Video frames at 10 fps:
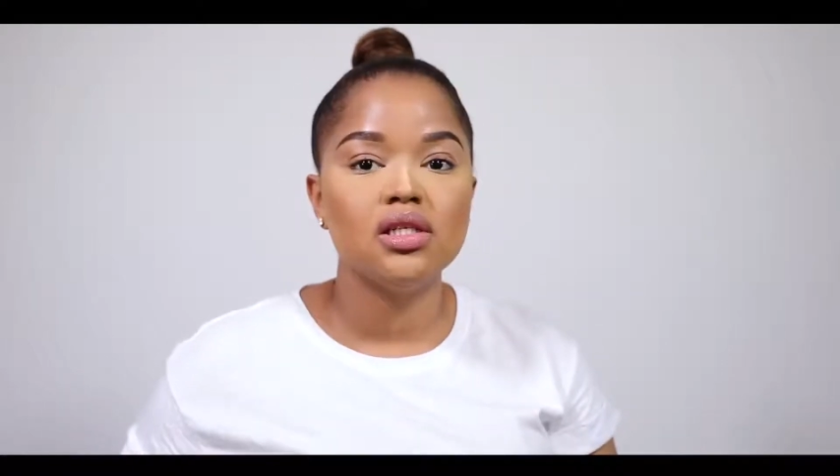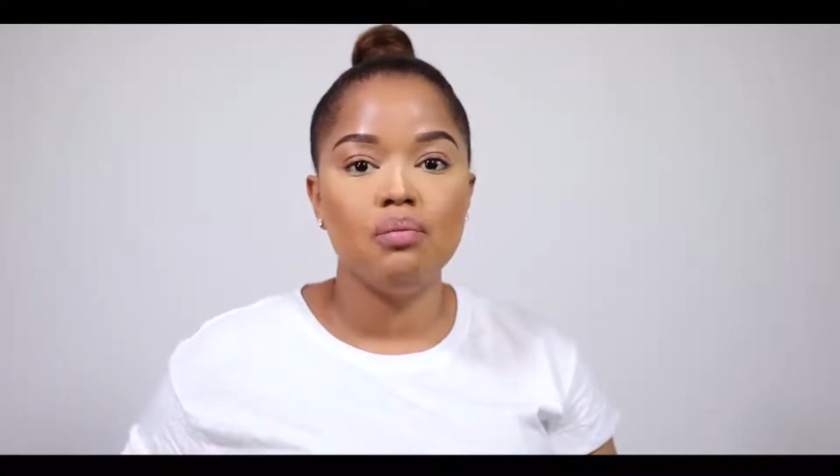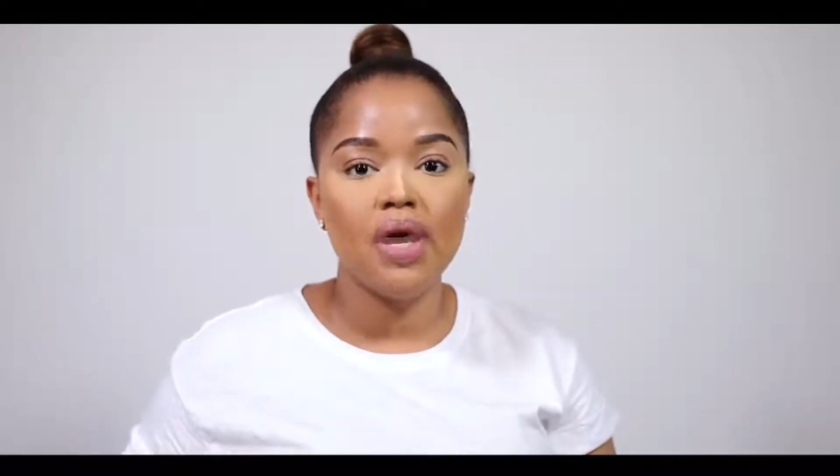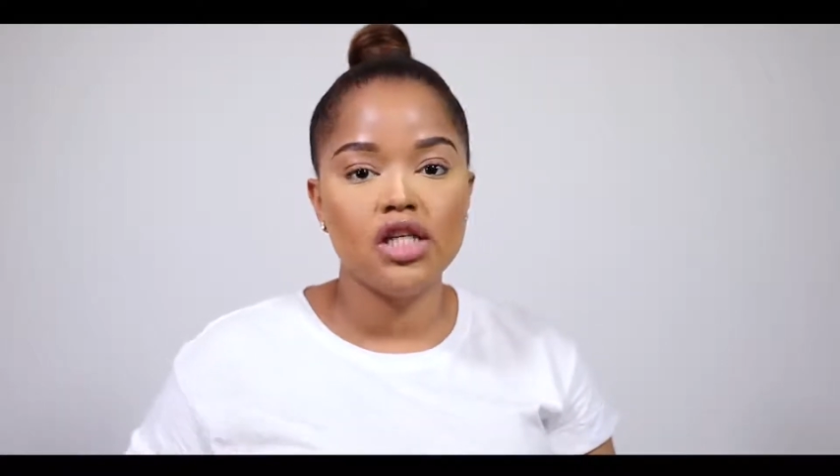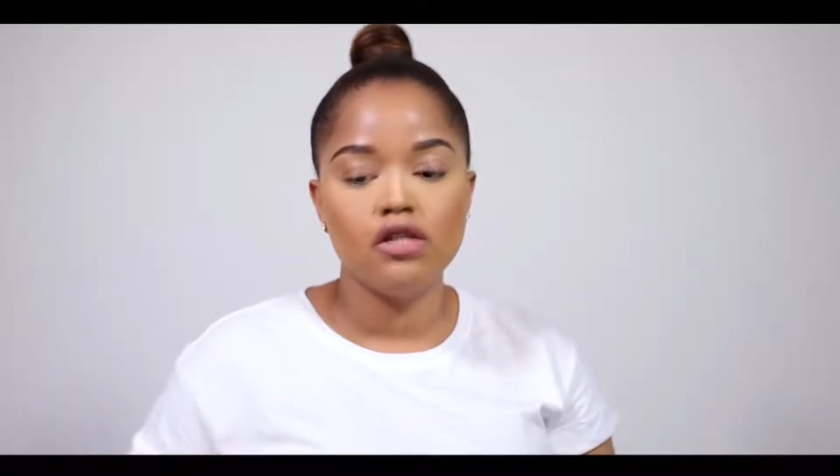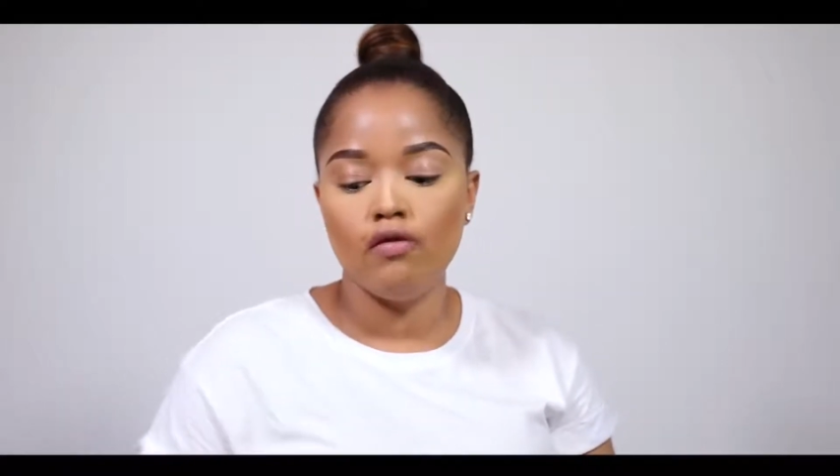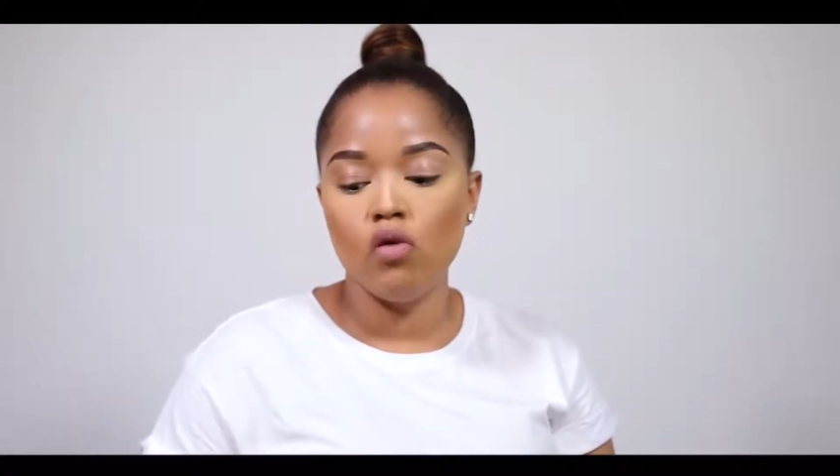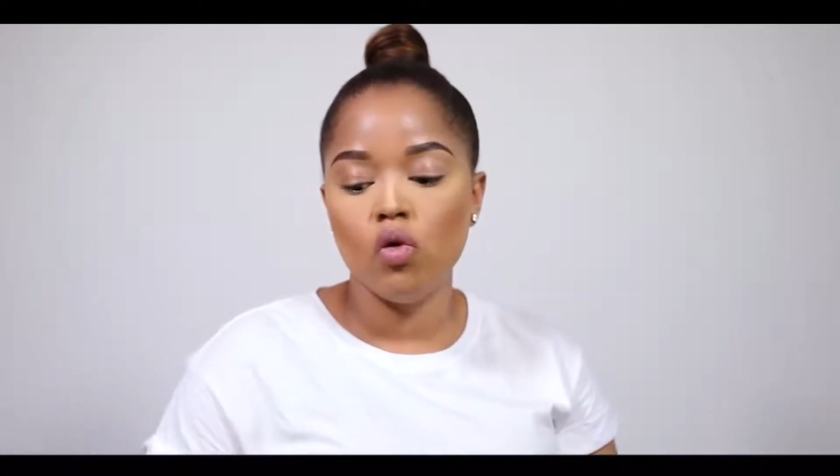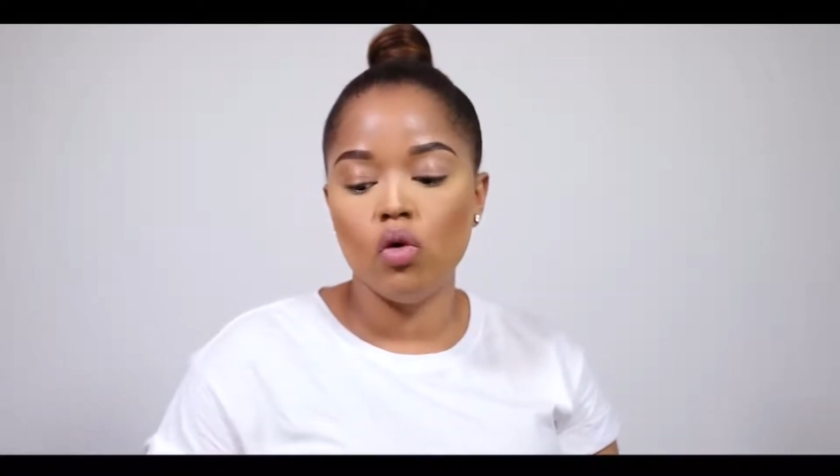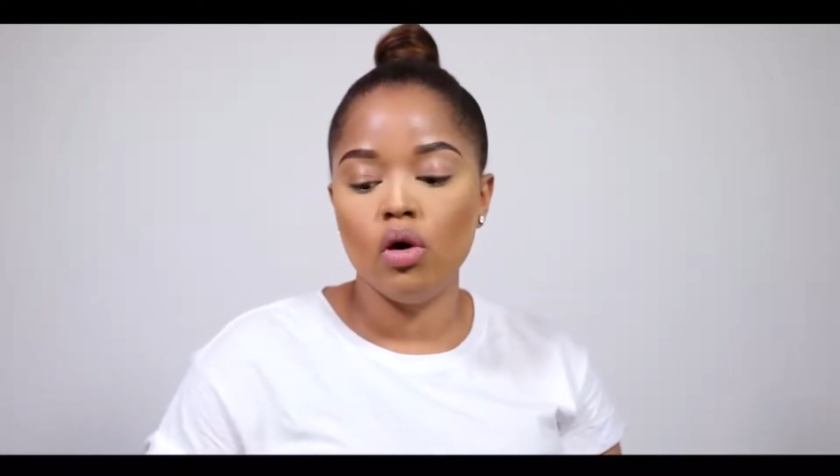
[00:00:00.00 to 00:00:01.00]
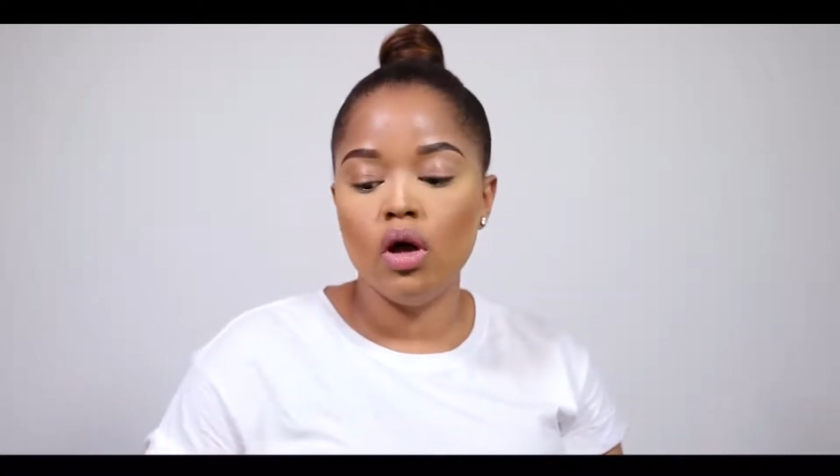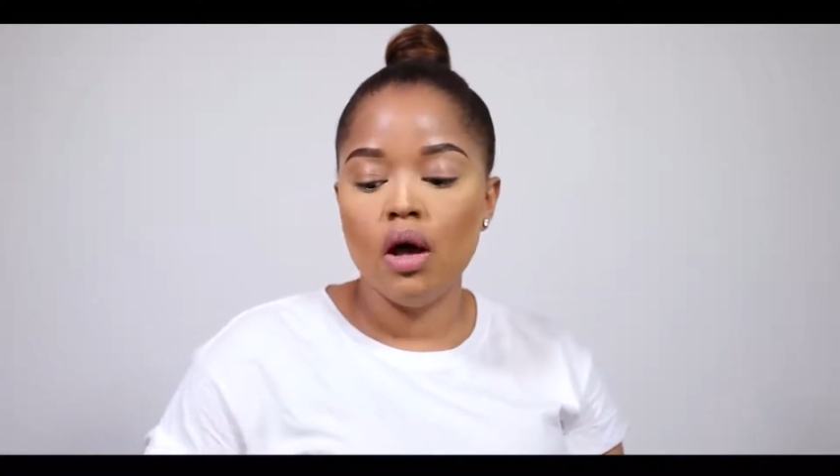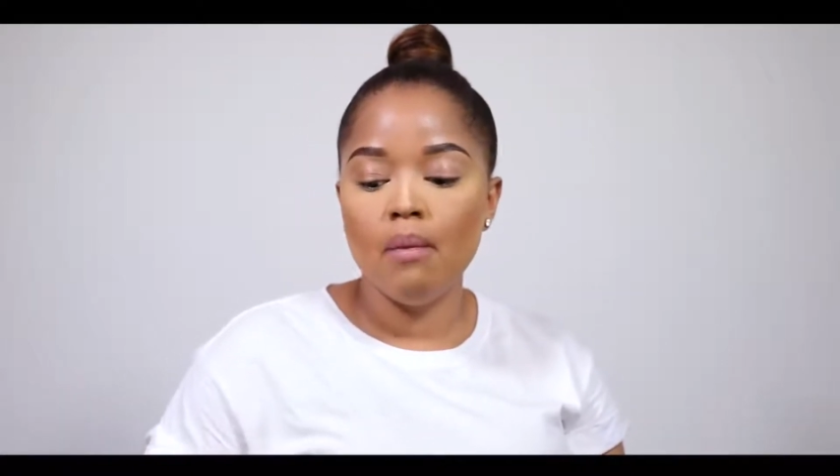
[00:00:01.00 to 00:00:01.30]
a base for